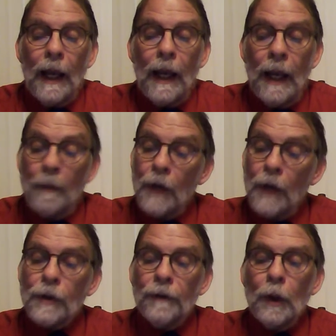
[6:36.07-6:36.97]
and
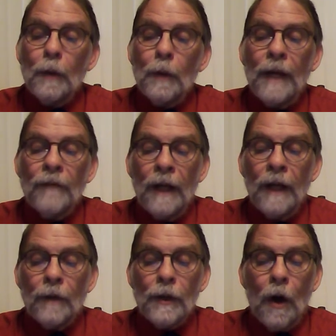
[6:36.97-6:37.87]
most of whom have
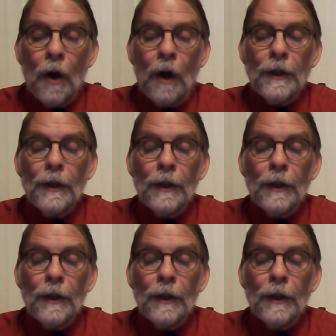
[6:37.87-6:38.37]
never taught,